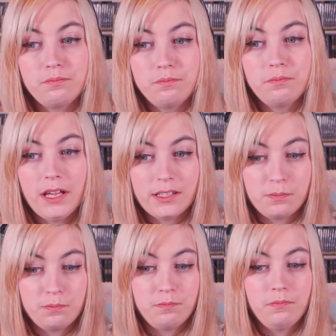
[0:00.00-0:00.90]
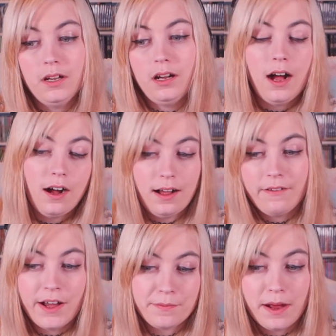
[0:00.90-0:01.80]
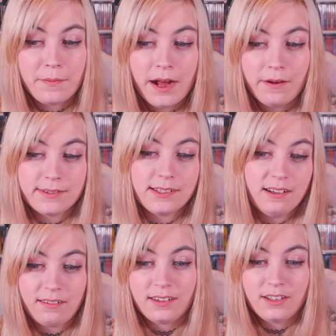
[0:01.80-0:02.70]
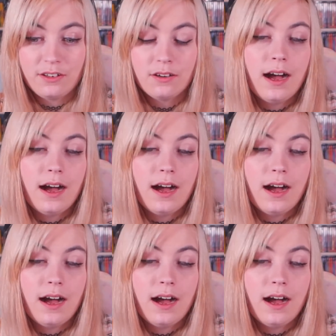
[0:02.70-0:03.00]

is, oh, I've had my powers longer than you.